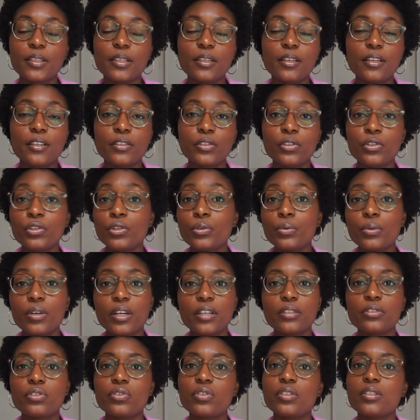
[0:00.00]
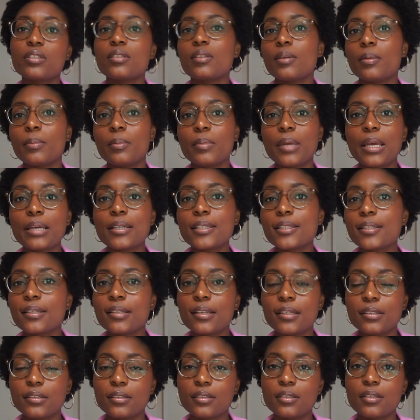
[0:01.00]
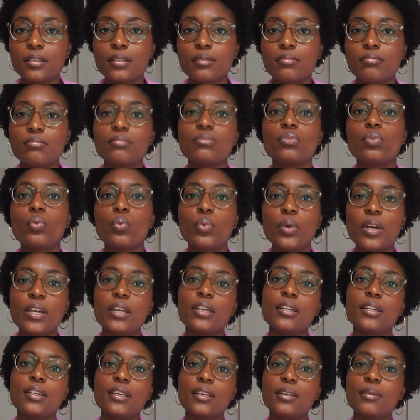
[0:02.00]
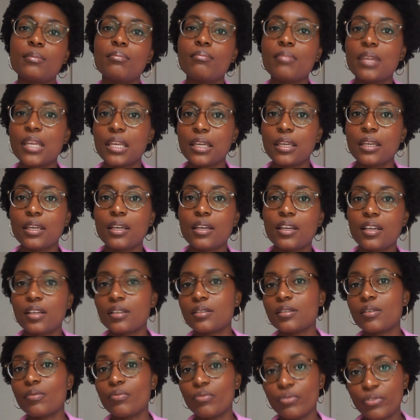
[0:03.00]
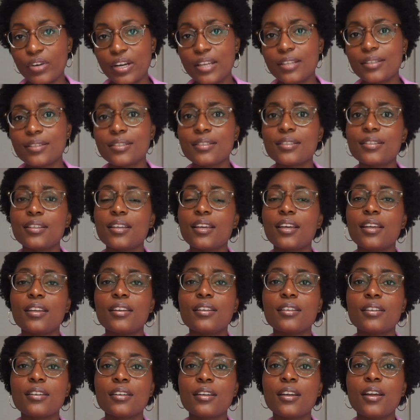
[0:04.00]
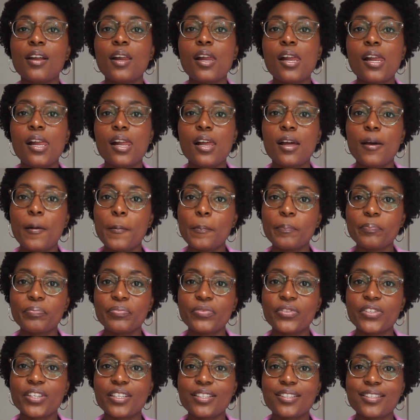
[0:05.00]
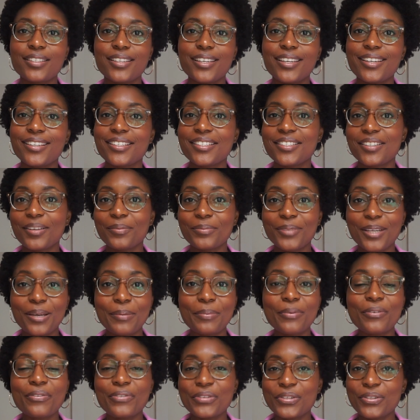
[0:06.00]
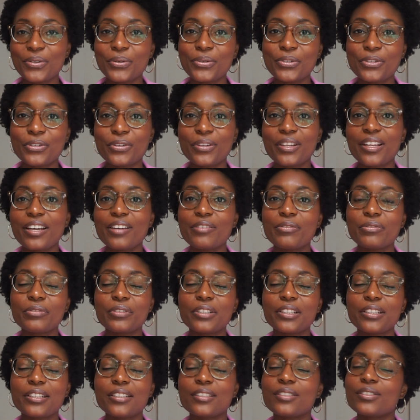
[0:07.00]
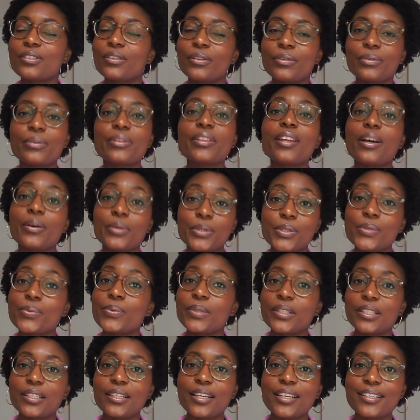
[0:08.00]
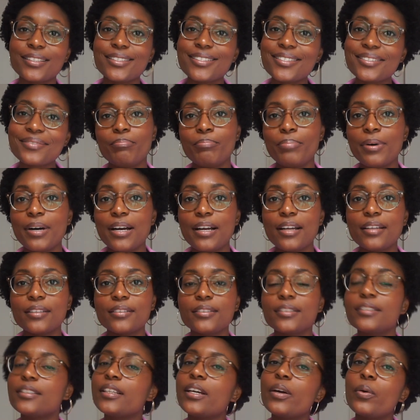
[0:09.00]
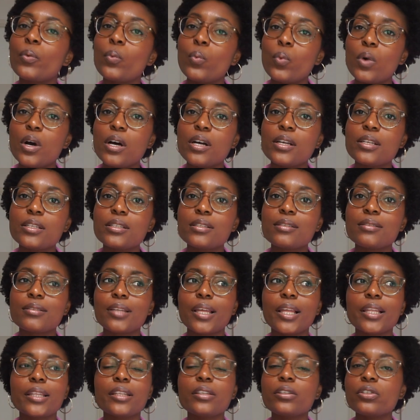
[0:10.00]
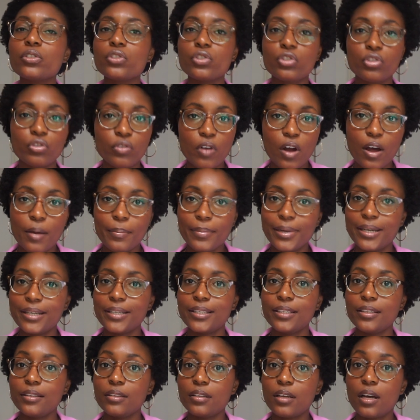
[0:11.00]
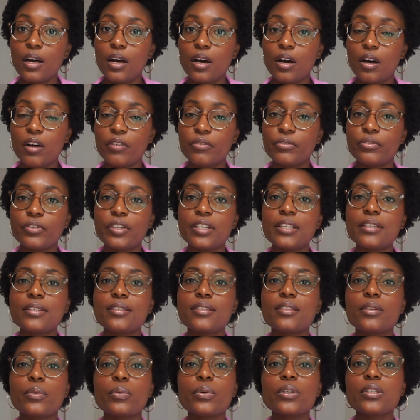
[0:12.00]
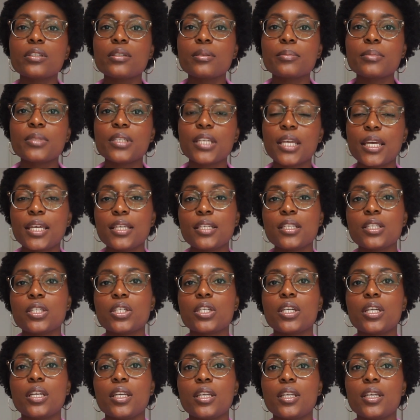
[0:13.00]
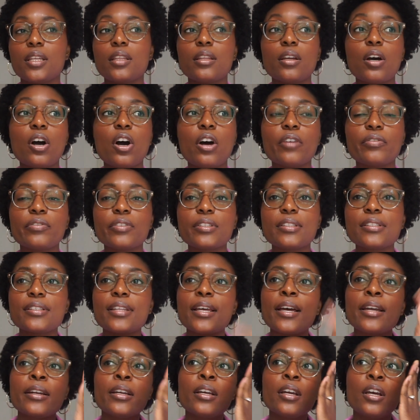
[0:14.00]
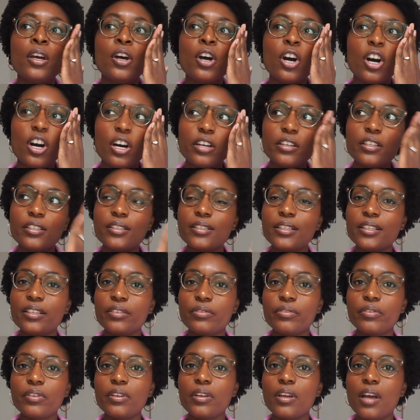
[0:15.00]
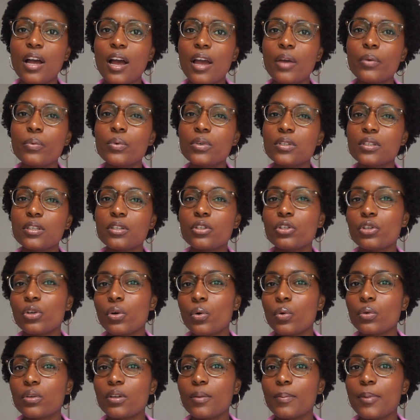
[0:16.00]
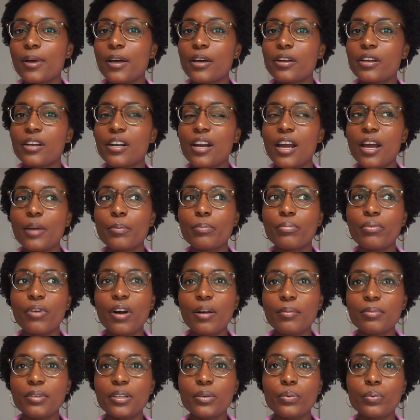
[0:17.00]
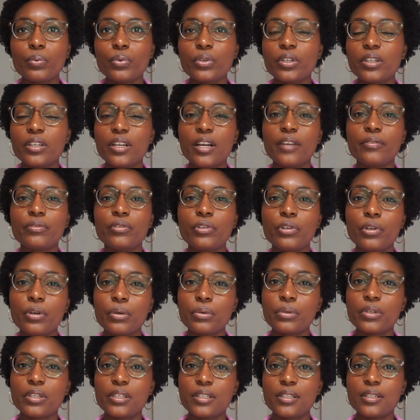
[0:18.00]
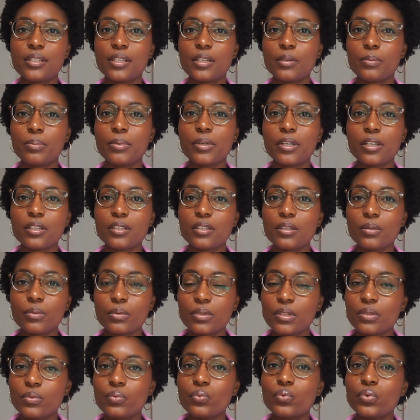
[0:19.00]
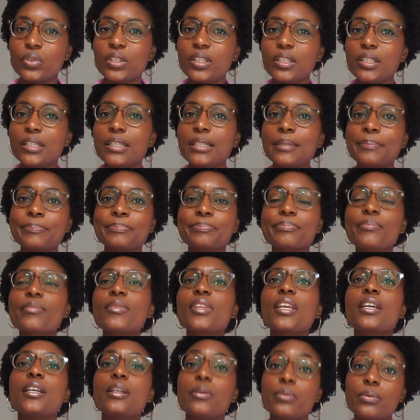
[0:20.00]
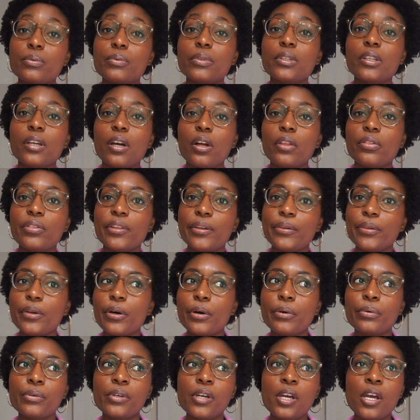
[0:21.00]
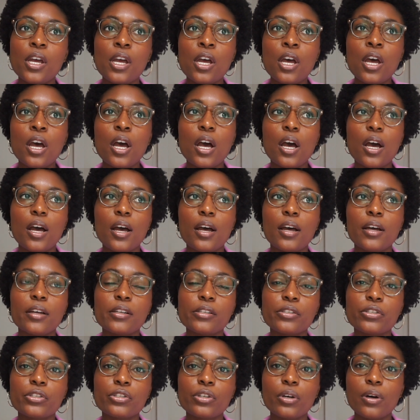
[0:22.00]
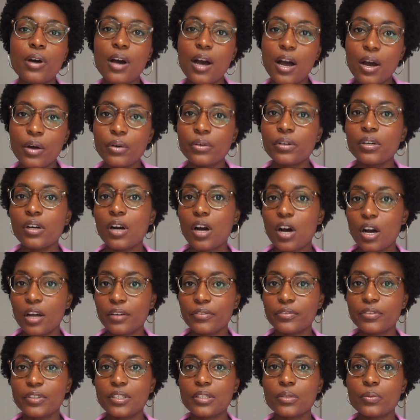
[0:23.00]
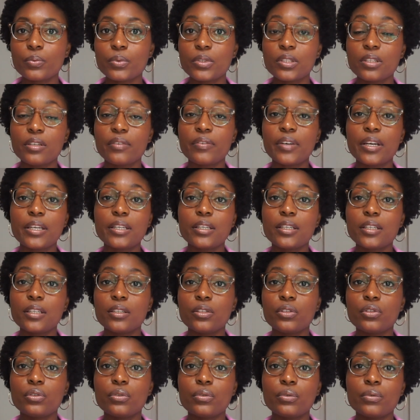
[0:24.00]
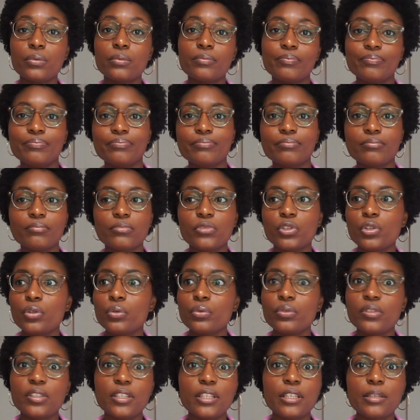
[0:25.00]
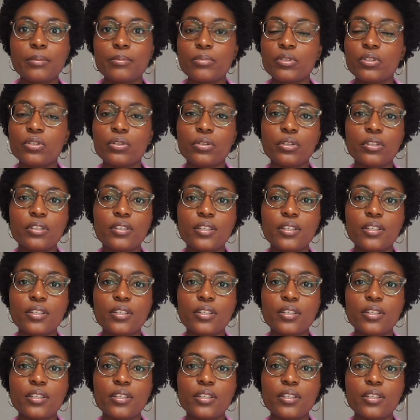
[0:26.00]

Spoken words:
a new country is an excellent way in making some friends and just getting some type of social life, really. So that was really nice. But there was a little drama in the office. There was some tension in the office that honestly, if I wasn't told about it, I probably wouldn't have noticed it because it was really on the low. So our office was divided into two teams, you could